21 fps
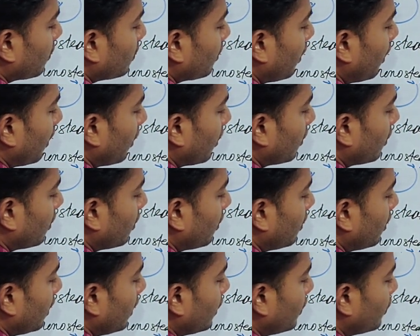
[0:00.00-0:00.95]
sorry,
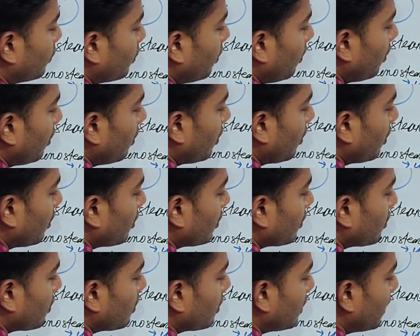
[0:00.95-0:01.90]
3 to
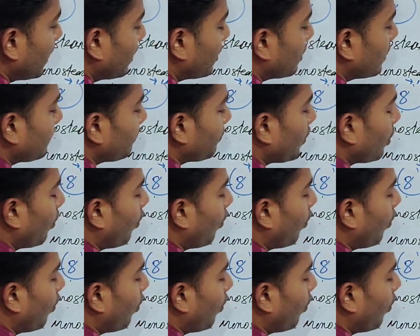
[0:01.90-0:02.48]
6.